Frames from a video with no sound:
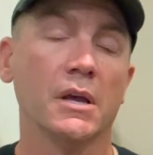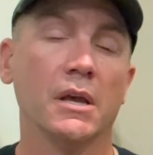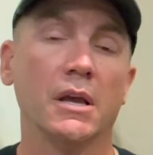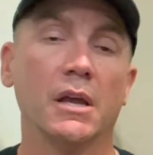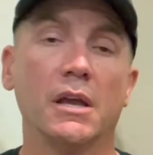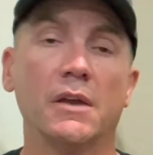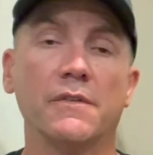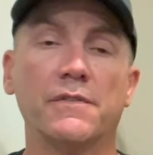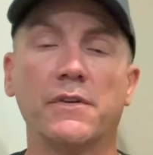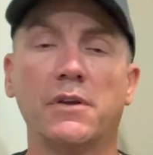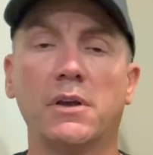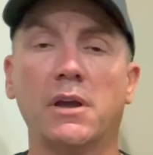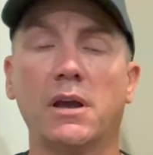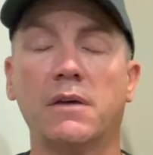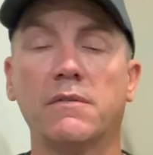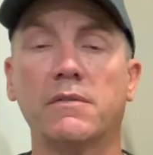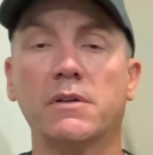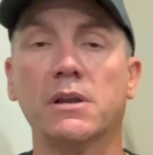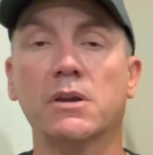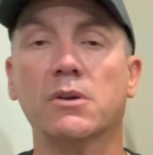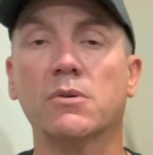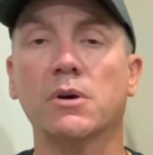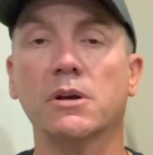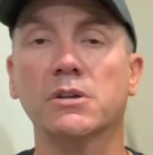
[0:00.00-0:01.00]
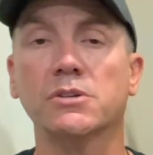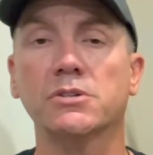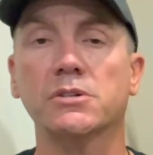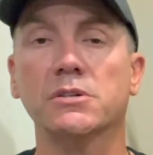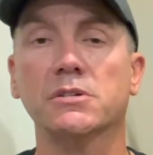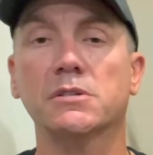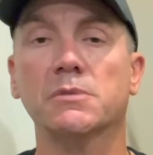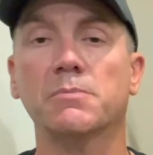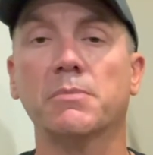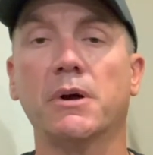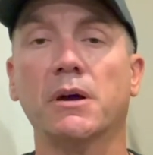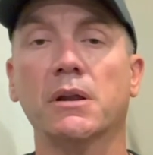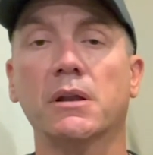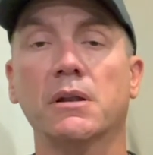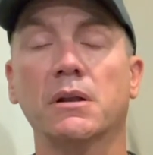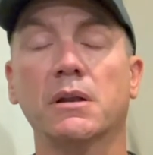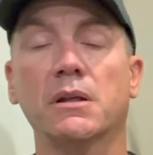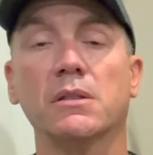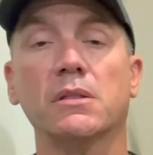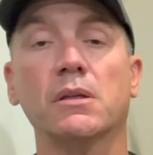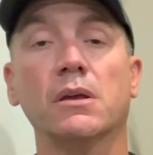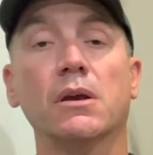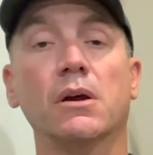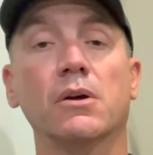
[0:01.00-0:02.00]
If you have any questions about
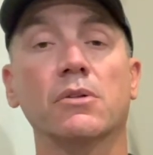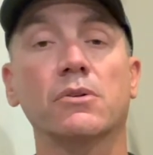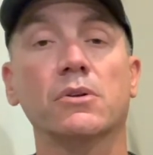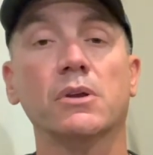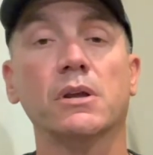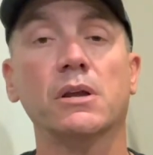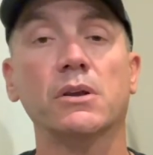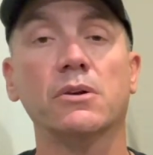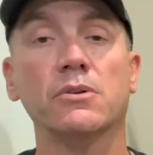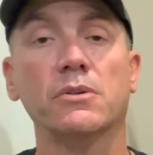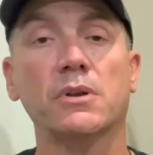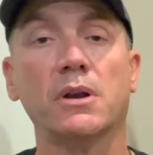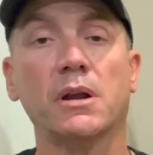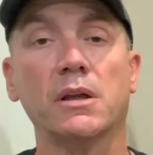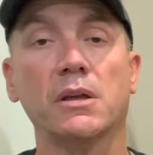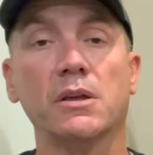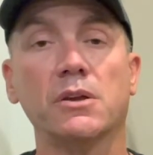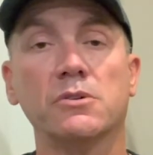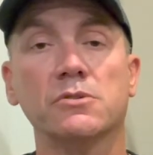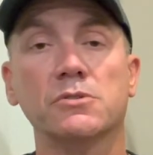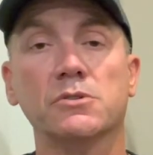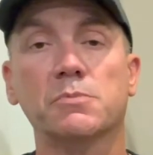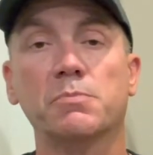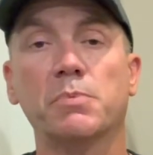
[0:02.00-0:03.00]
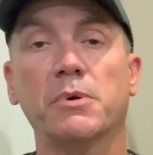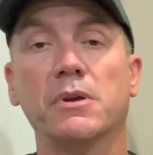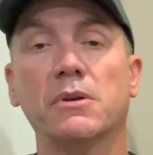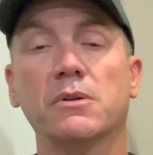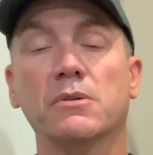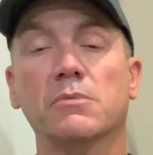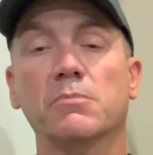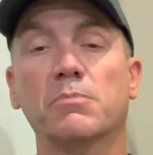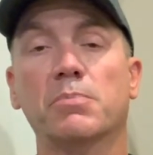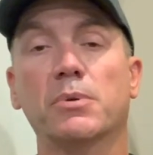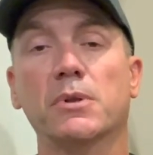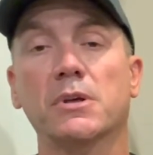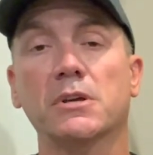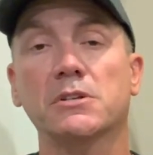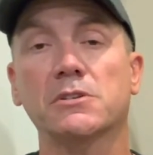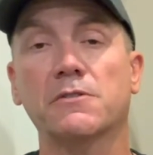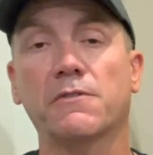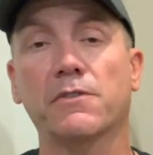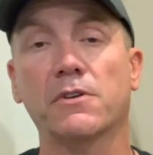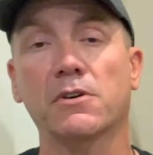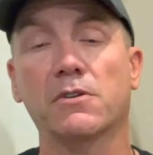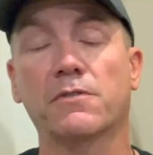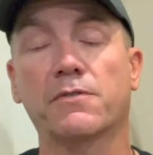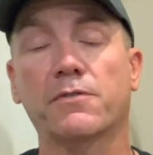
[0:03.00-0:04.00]
any of the other gear that I use, please
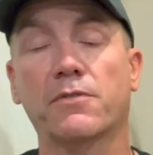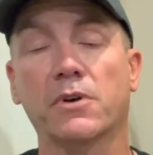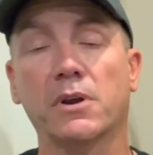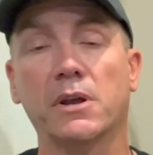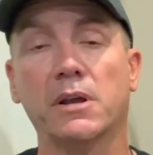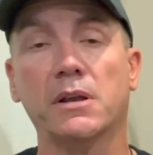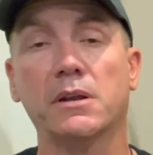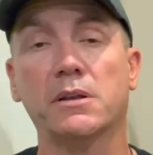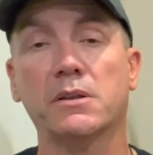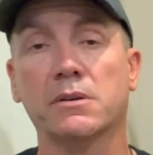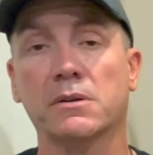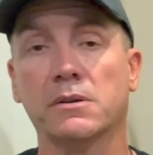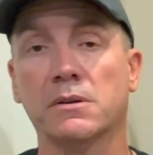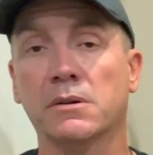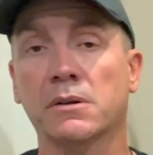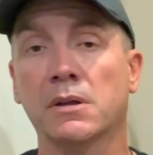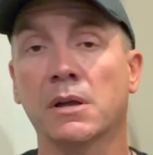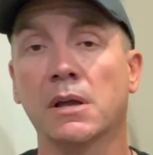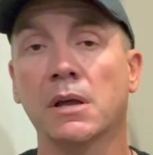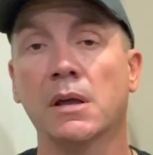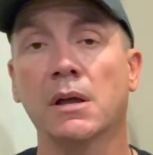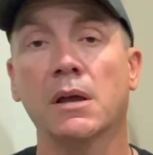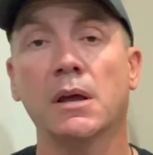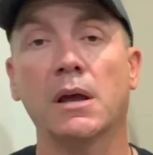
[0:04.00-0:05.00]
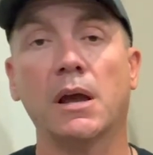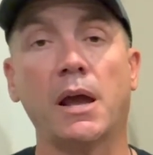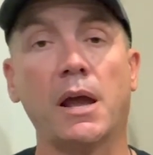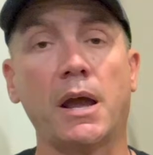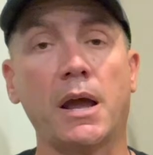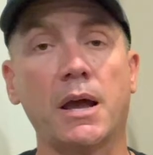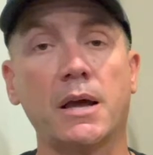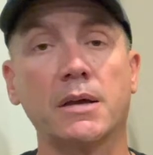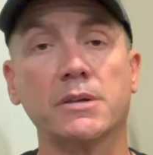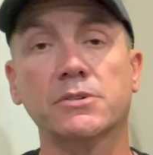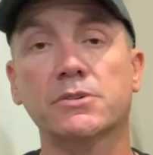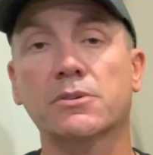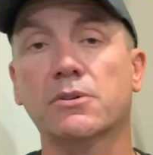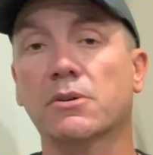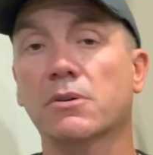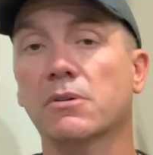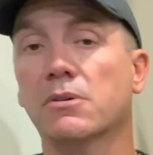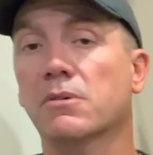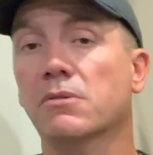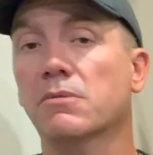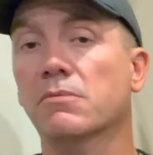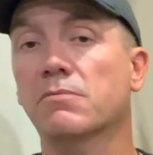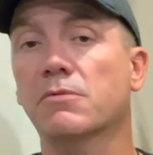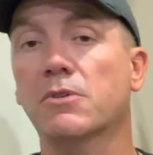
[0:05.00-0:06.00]
feel free to ask
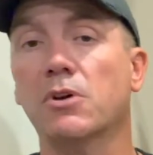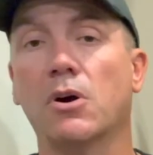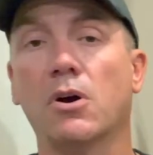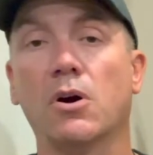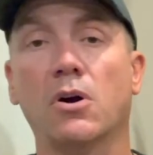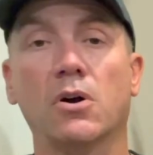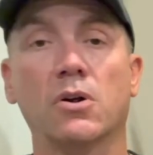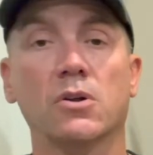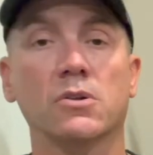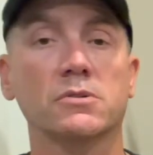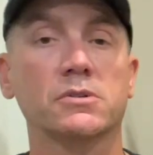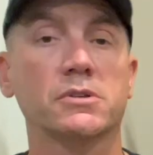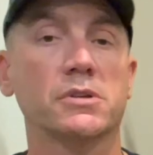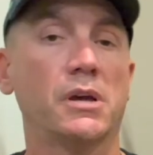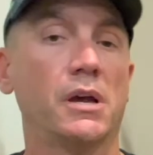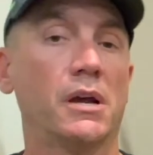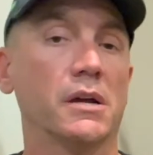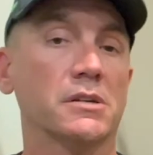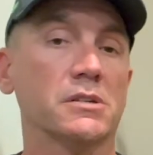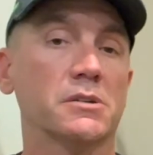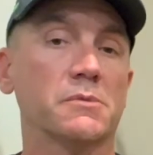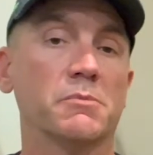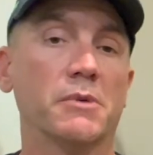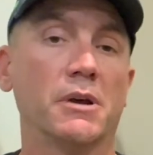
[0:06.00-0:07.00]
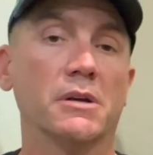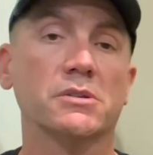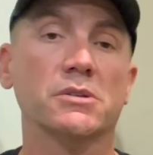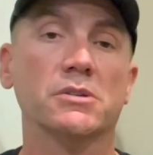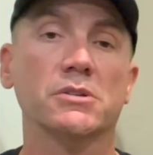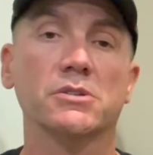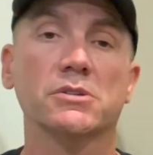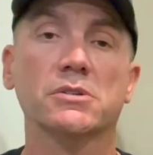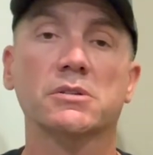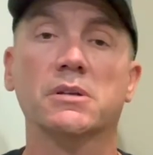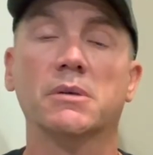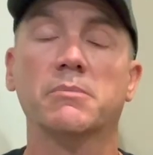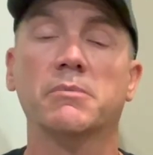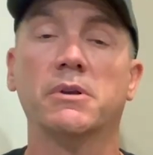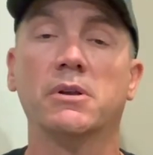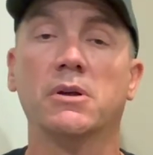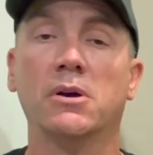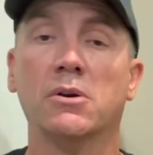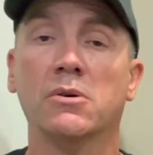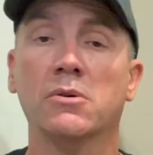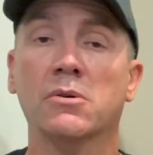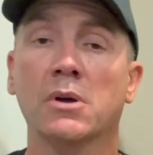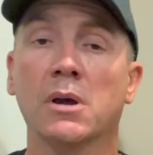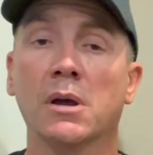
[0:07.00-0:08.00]
or call, text, message, let me
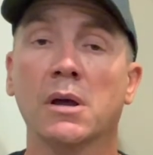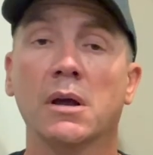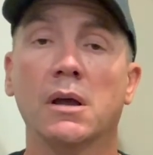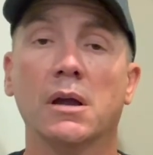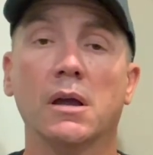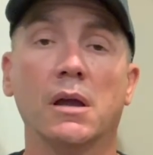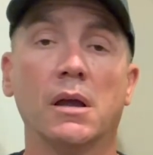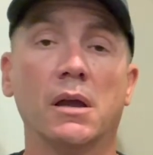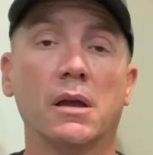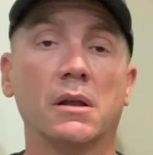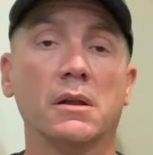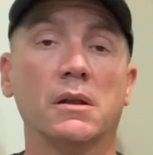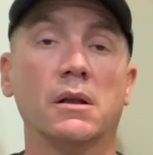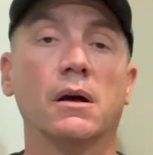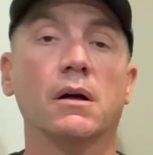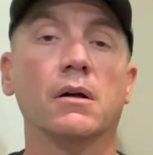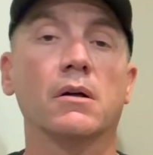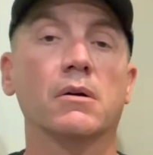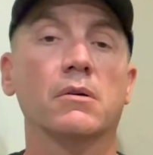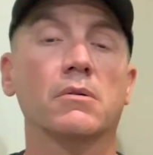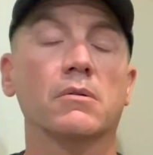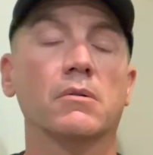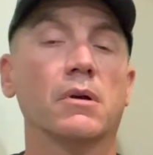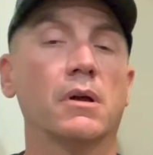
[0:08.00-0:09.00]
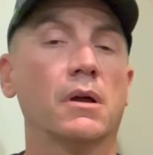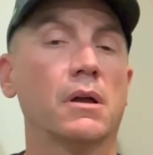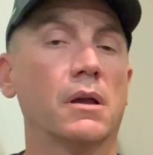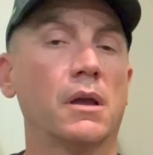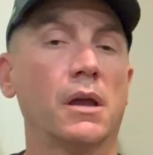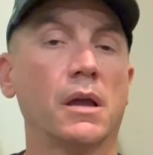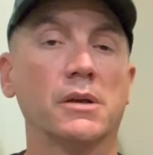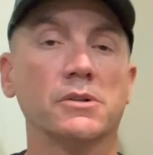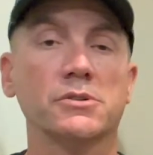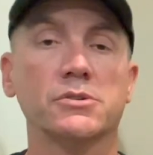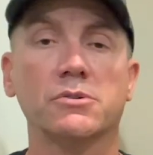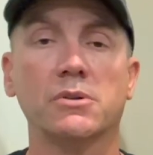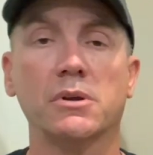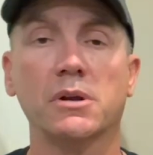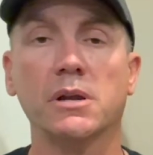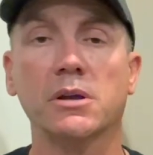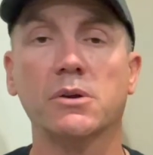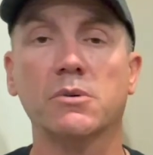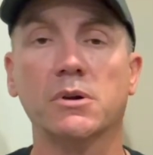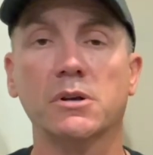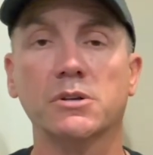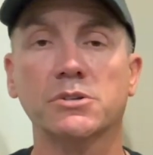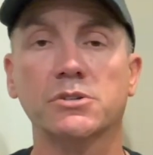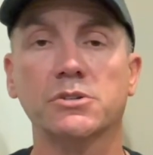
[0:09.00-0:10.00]
know, and I'll answer any
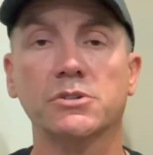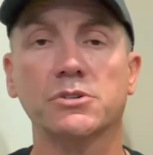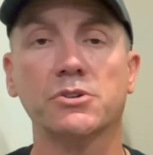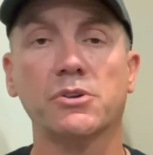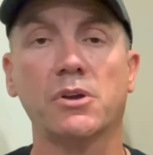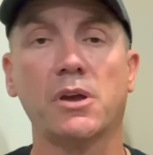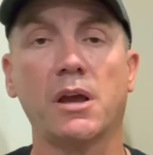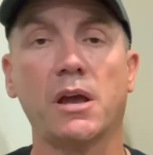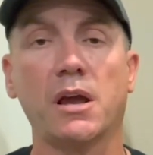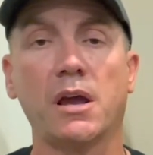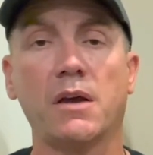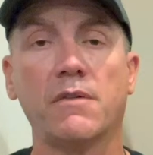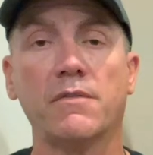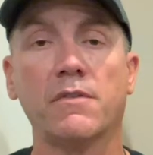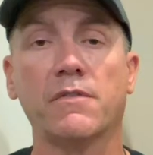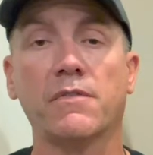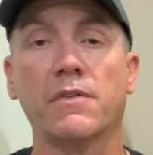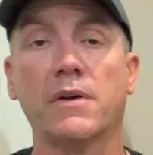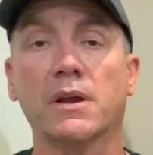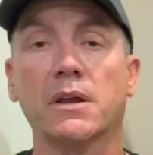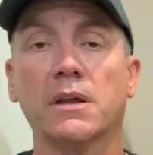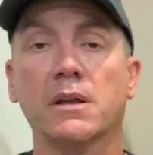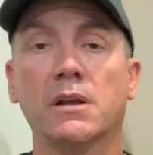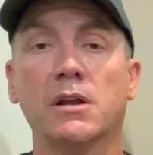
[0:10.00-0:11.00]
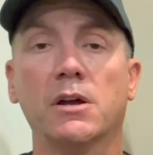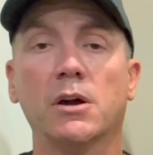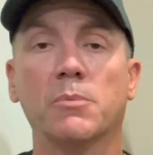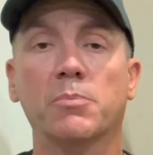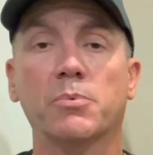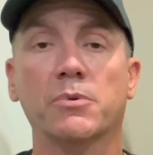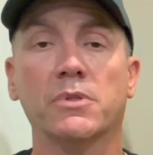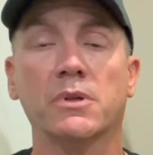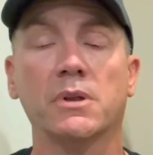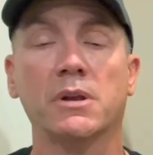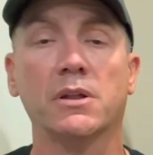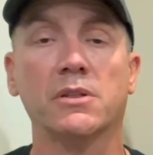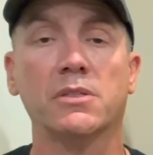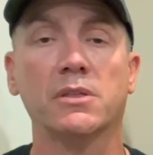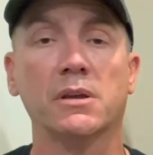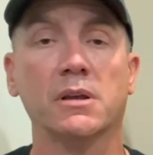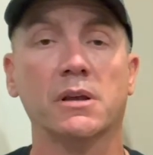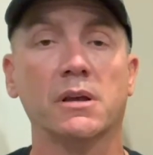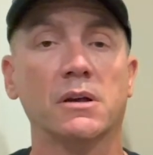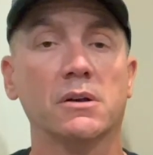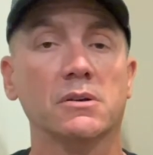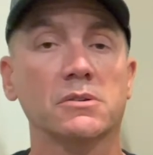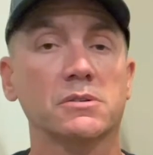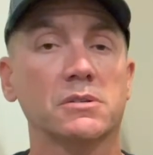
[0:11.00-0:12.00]
questions you have. If I can help with
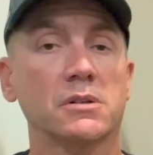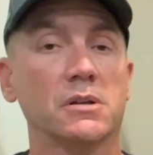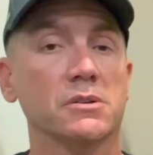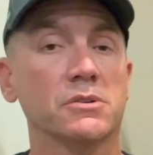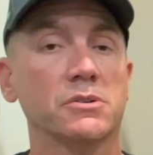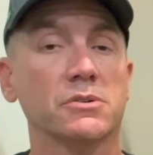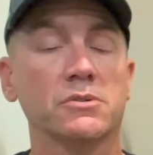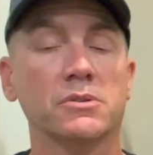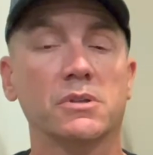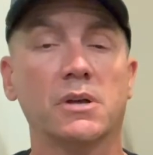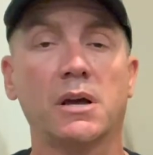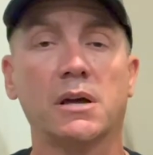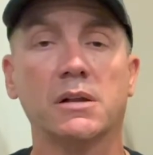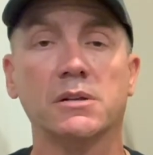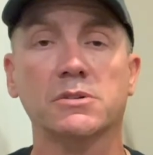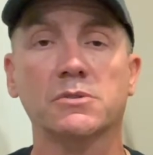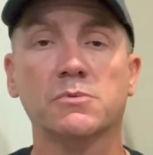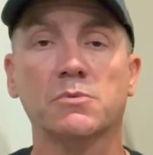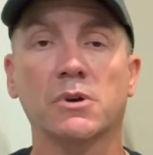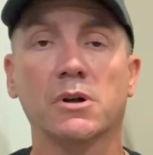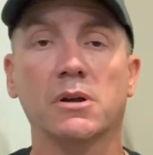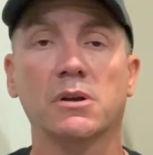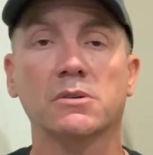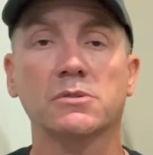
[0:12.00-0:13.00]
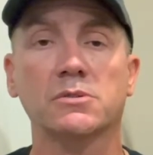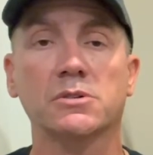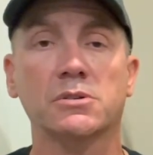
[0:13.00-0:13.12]
anything else, I'll do that as well.